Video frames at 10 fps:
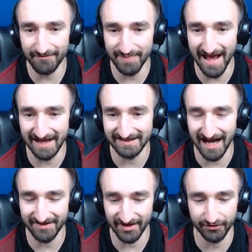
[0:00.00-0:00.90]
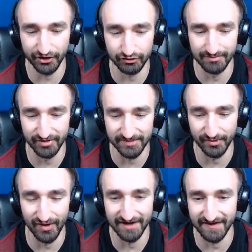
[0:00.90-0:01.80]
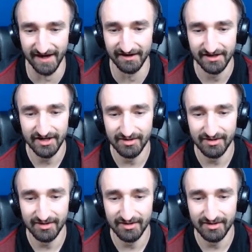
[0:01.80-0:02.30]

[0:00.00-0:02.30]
of bad guys. There's a Grim Reaper right there.